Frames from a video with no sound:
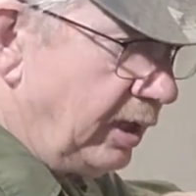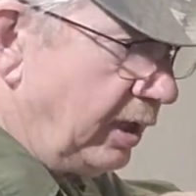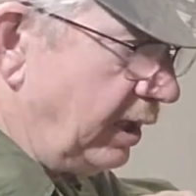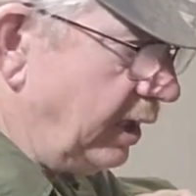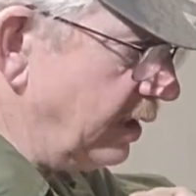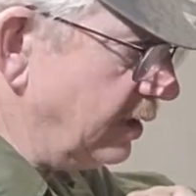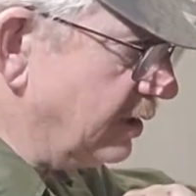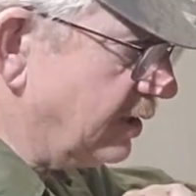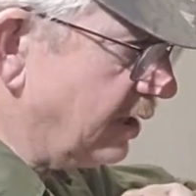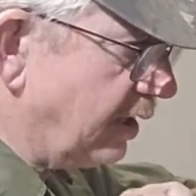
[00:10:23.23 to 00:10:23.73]
it
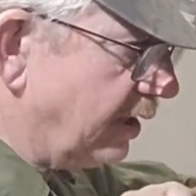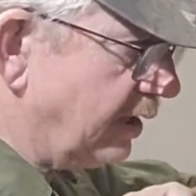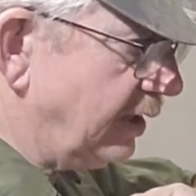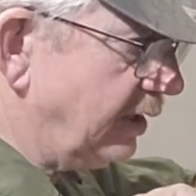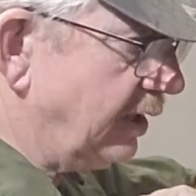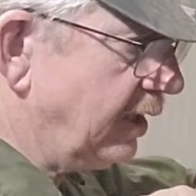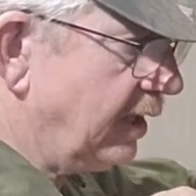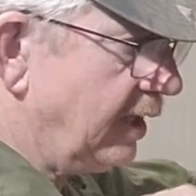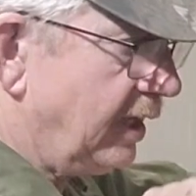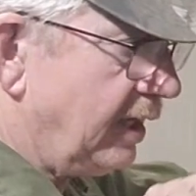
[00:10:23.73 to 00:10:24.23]
in
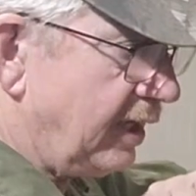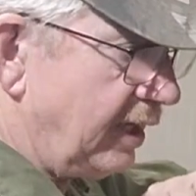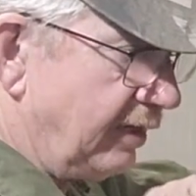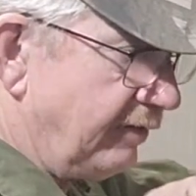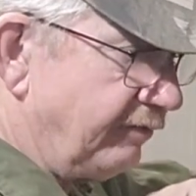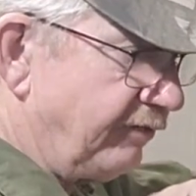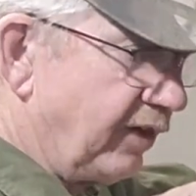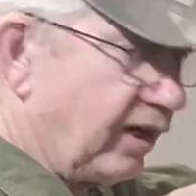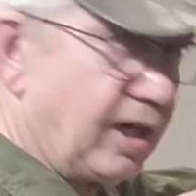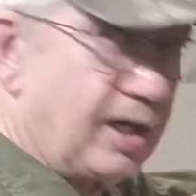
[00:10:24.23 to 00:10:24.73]
tight,
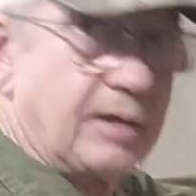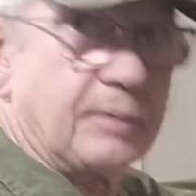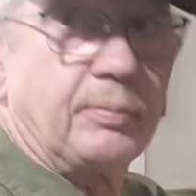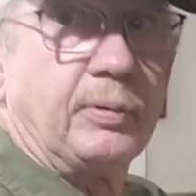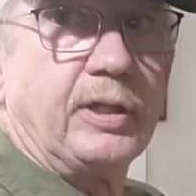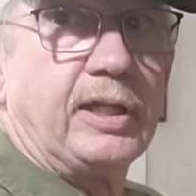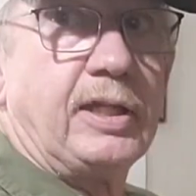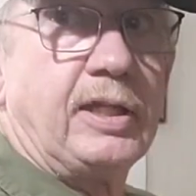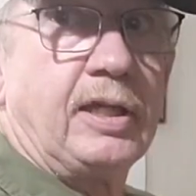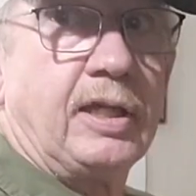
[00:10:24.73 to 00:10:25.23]

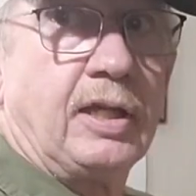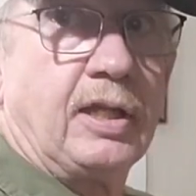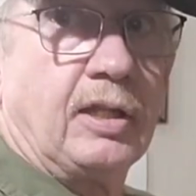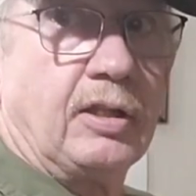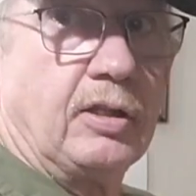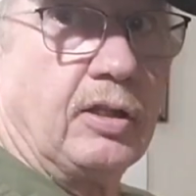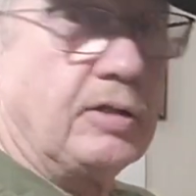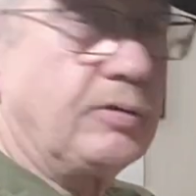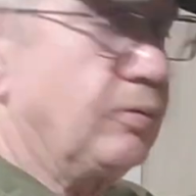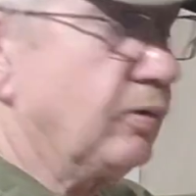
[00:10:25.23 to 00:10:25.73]
invariably,
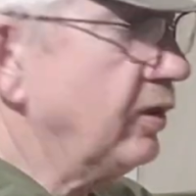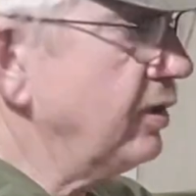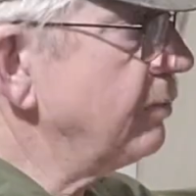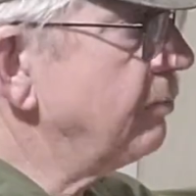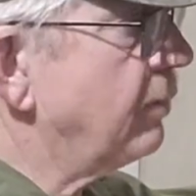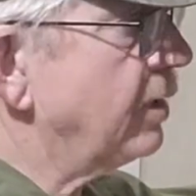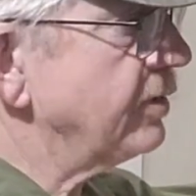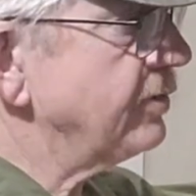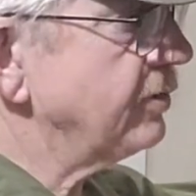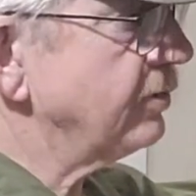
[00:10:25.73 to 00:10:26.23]
look where the
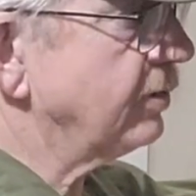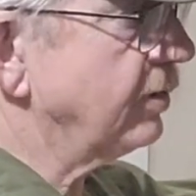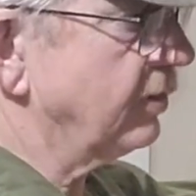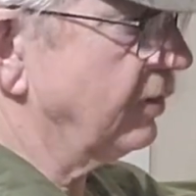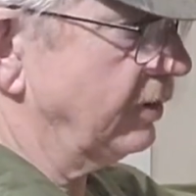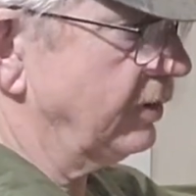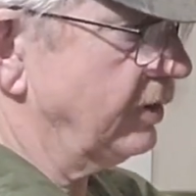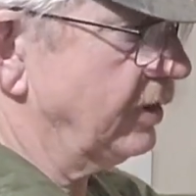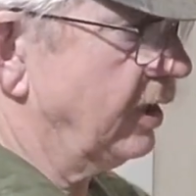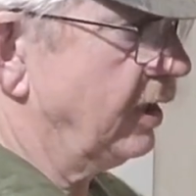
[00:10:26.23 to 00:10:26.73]
muzzle
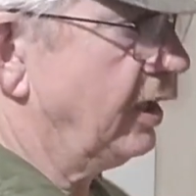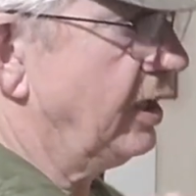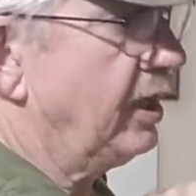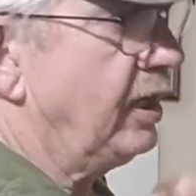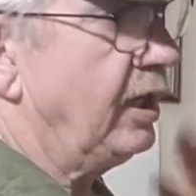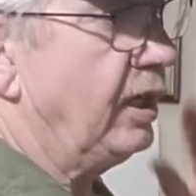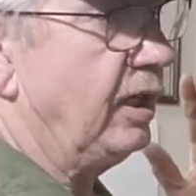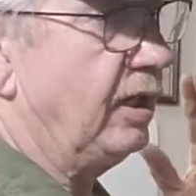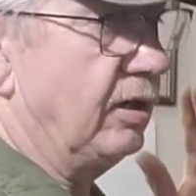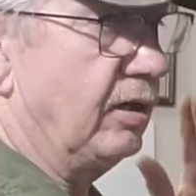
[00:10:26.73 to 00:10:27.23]
goes.
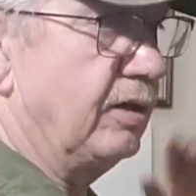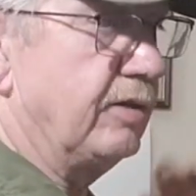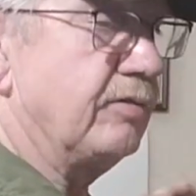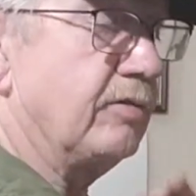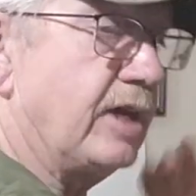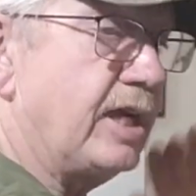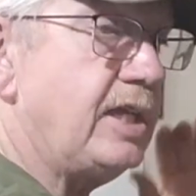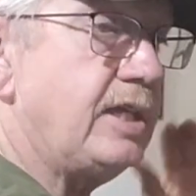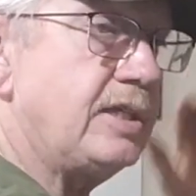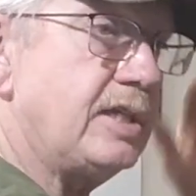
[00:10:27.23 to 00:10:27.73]
And on
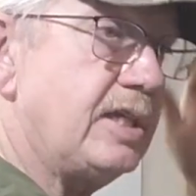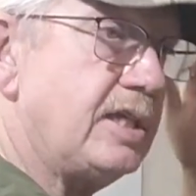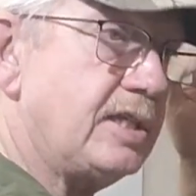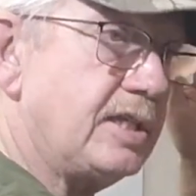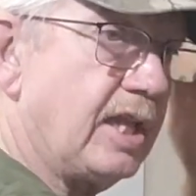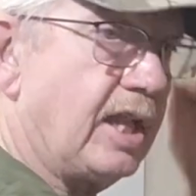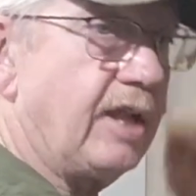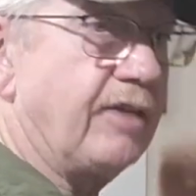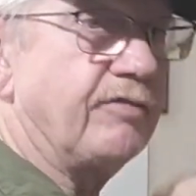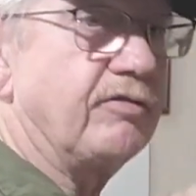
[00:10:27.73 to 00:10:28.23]
ranges
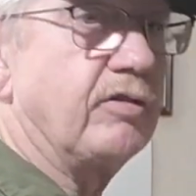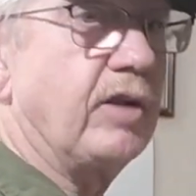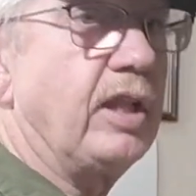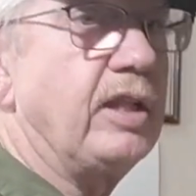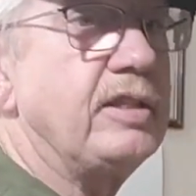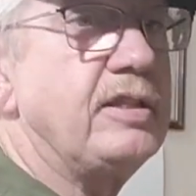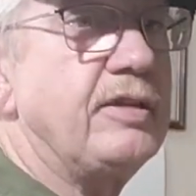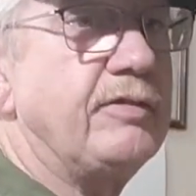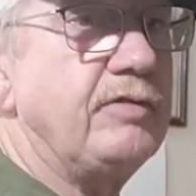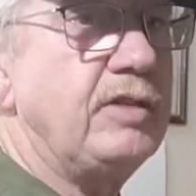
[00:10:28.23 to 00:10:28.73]
that have
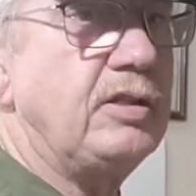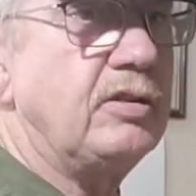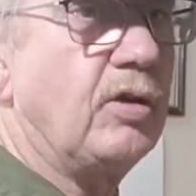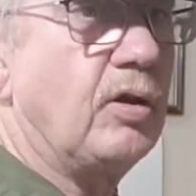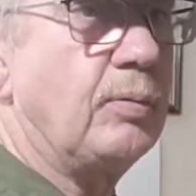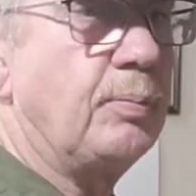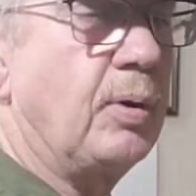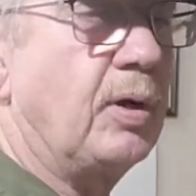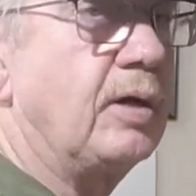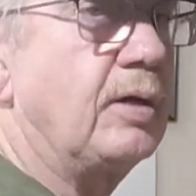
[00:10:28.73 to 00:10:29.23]
relatively
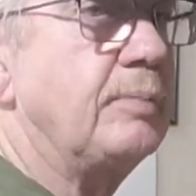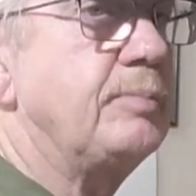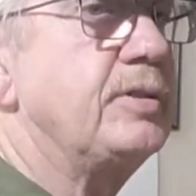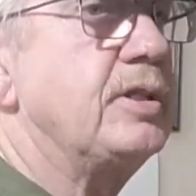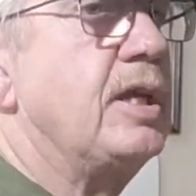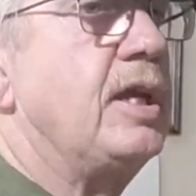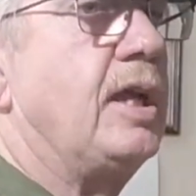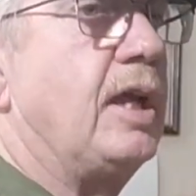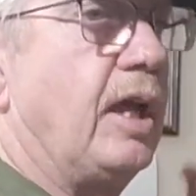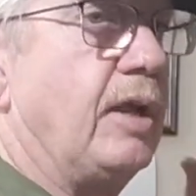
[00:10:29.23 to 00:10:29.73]
low
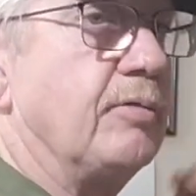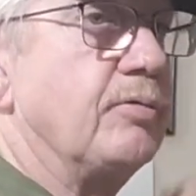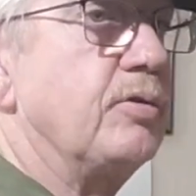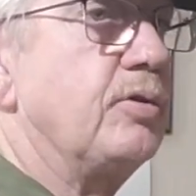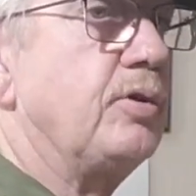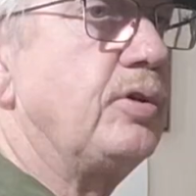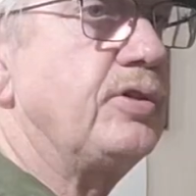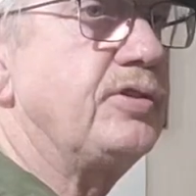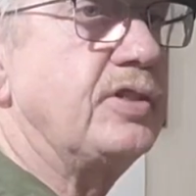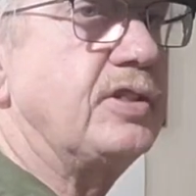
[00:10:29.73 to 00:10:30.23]
berms and
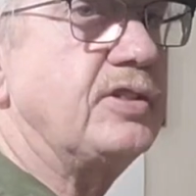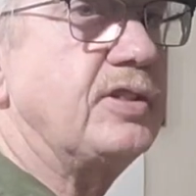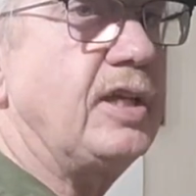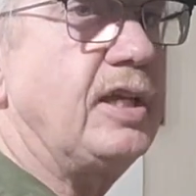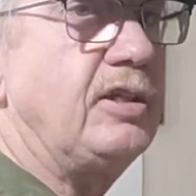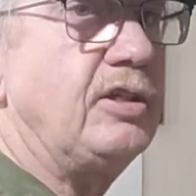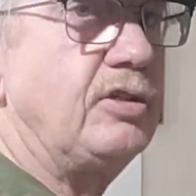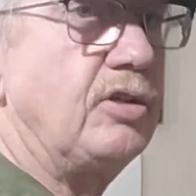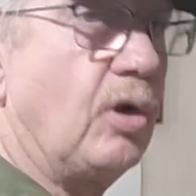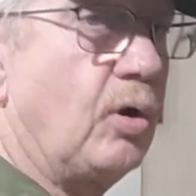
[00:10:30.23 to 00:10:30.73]
rules that
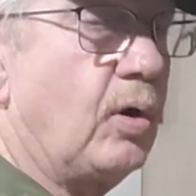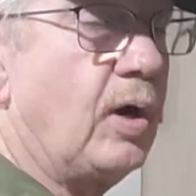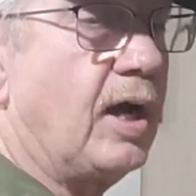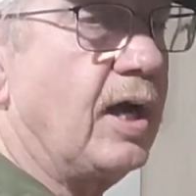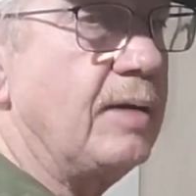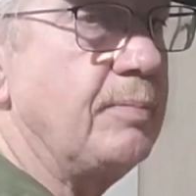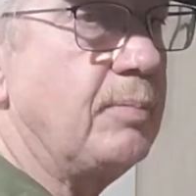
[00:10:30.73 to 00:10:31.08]
say no high